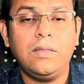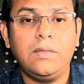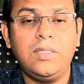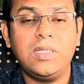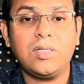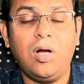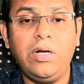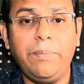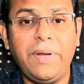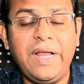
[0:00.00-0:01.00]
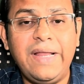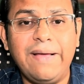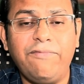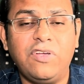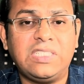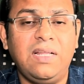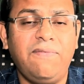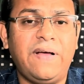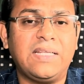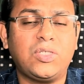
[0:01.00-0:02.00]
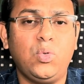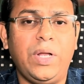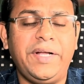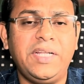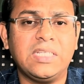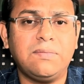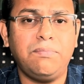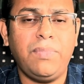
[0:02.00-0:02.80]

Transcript: This is called a medium vessel vasculitis,